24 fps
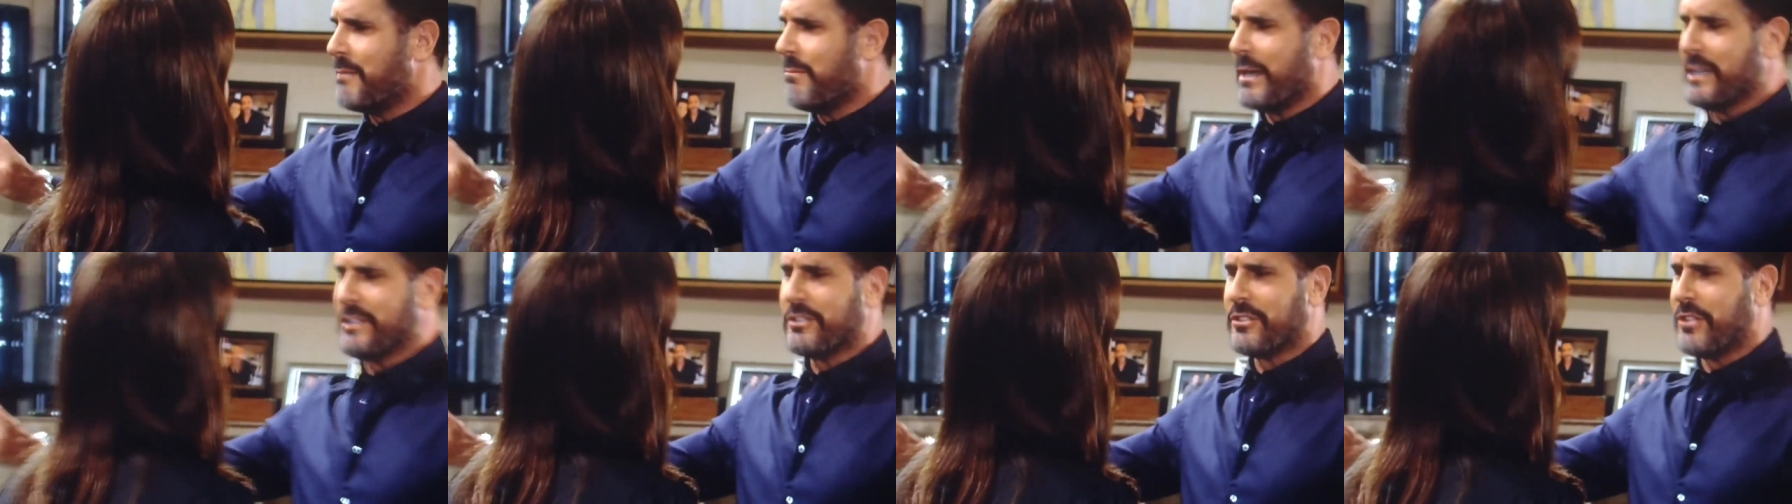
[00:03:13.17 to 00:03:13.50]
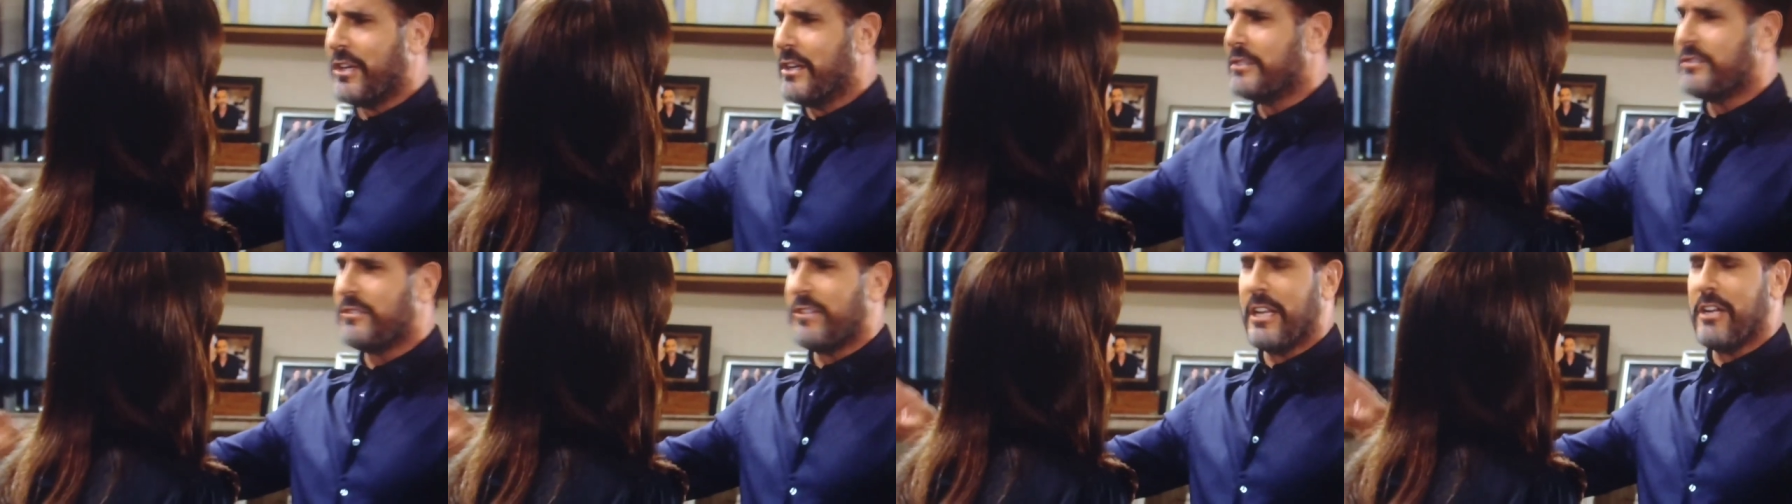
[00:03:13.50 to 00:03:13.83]
about my
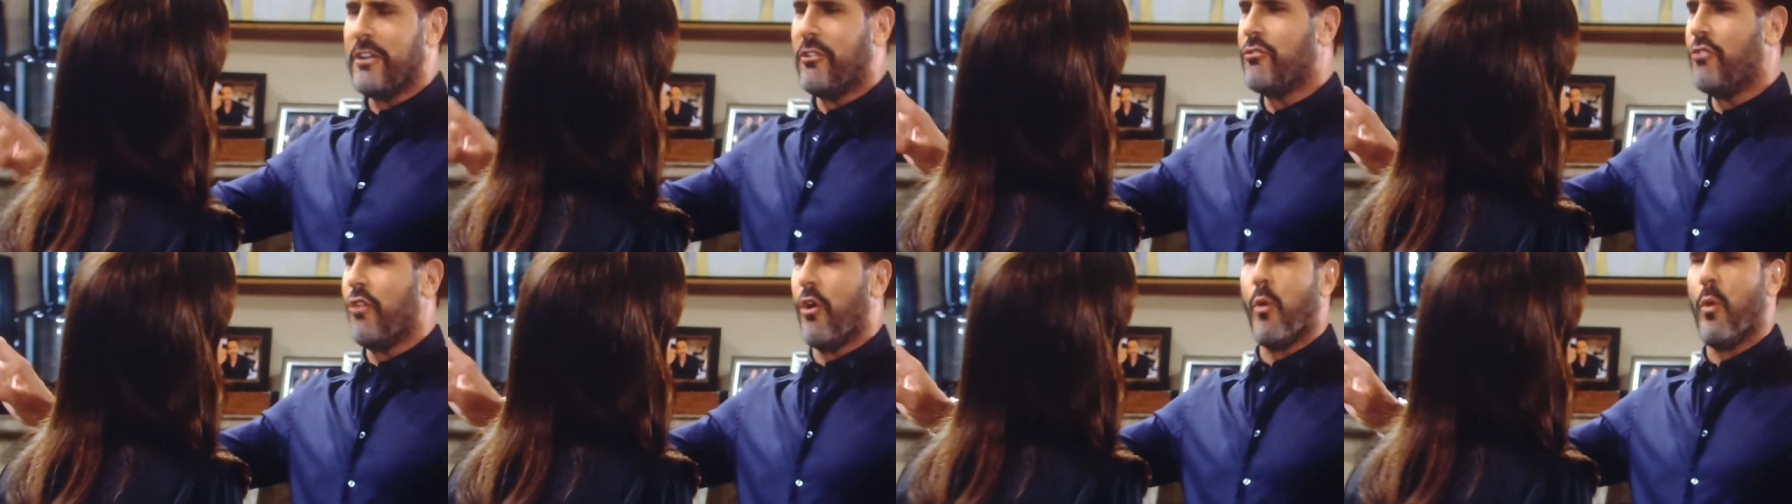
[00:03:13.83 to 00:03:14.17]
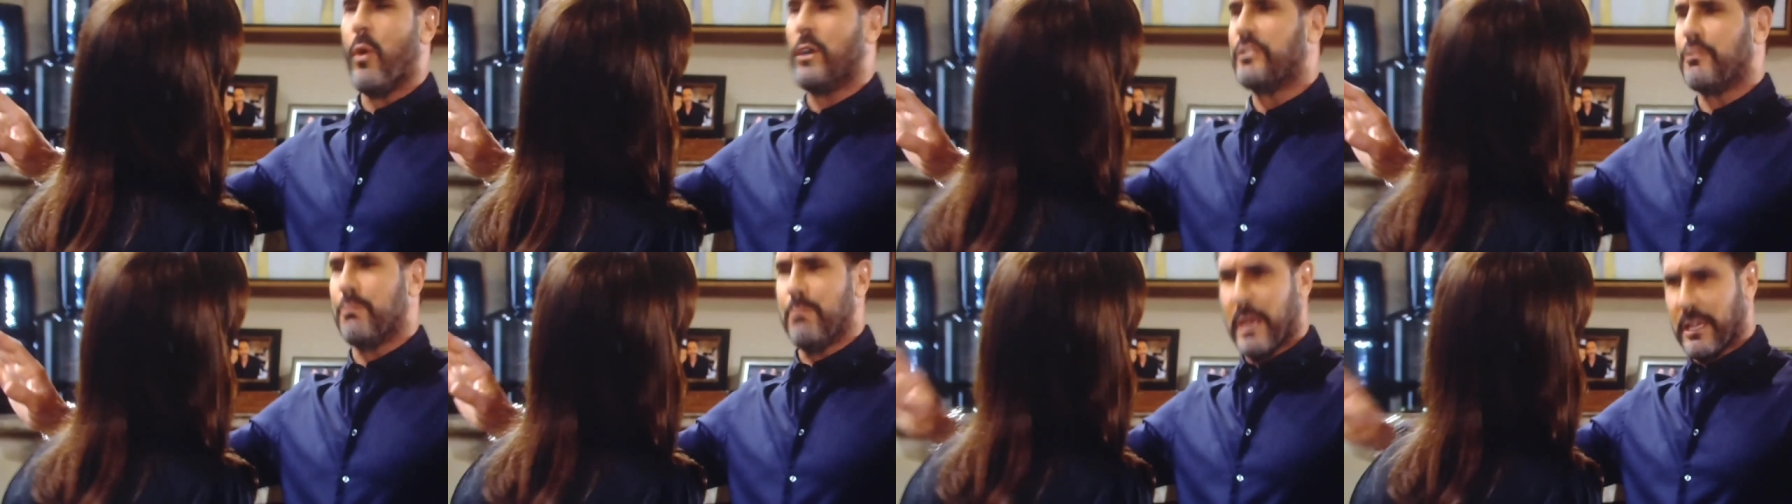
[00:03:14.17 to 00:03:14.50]
sons. They don't
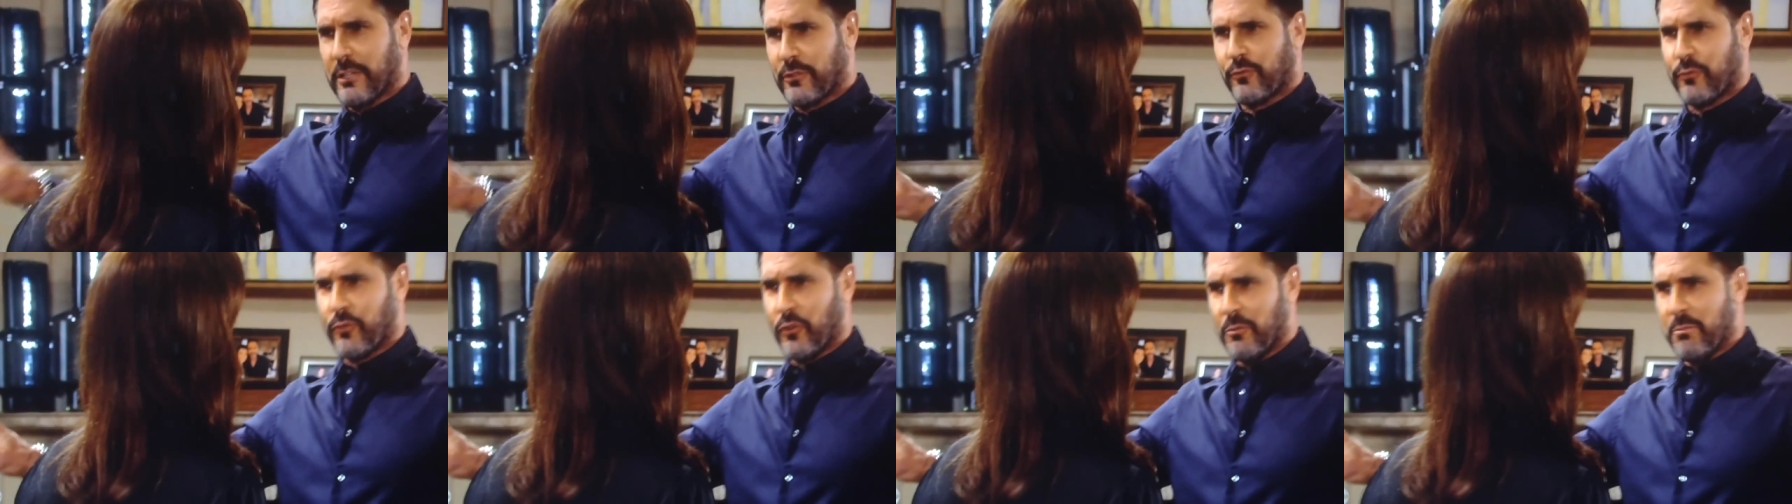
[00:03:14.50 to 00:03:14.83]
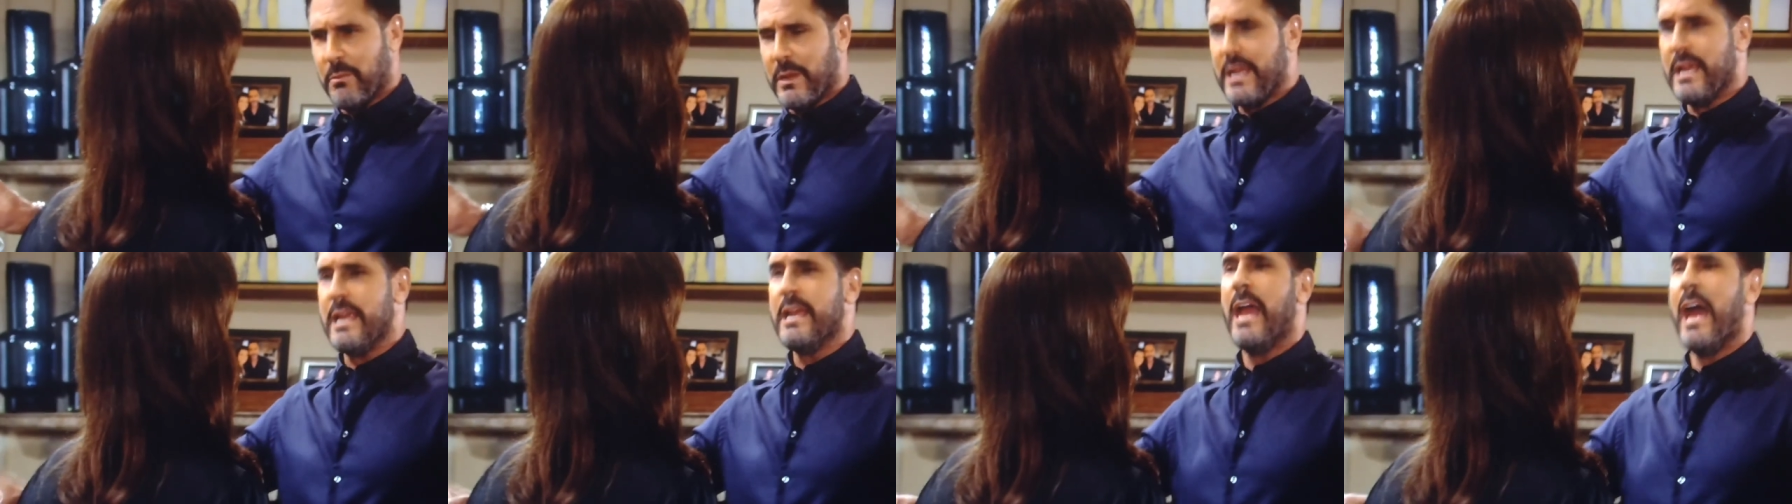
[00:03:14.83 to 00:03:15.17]
know what's best
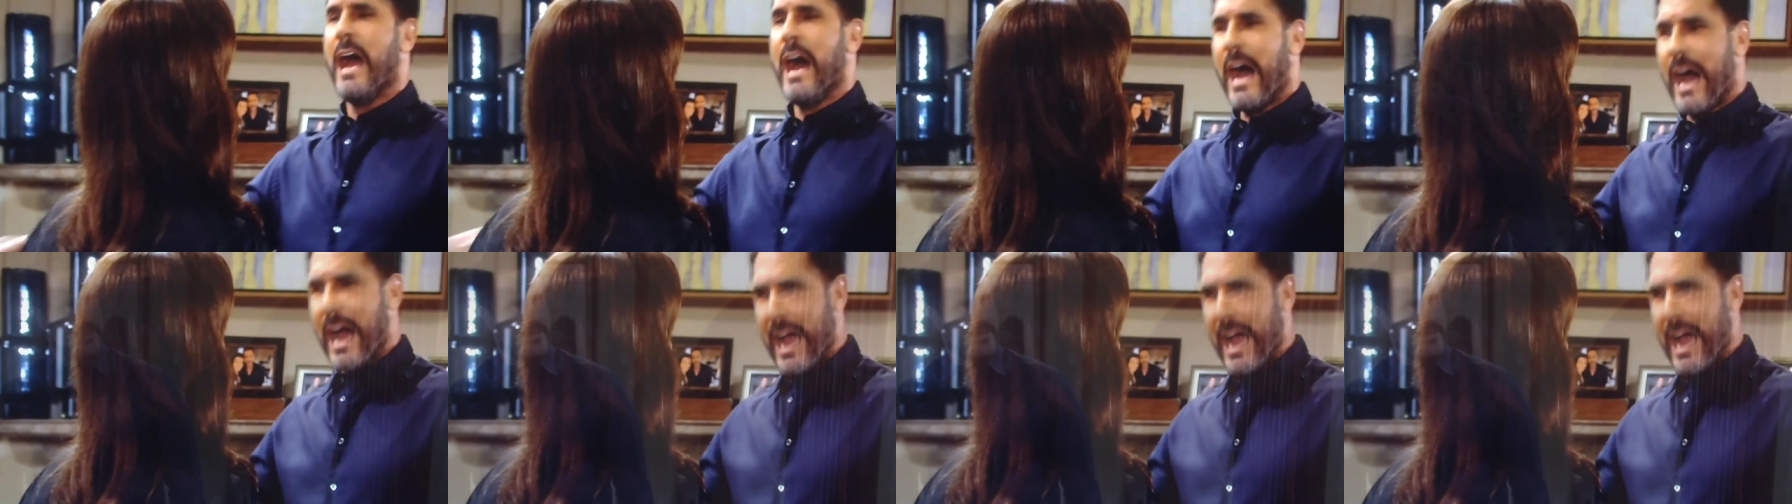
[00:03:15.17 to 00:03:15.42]
for me.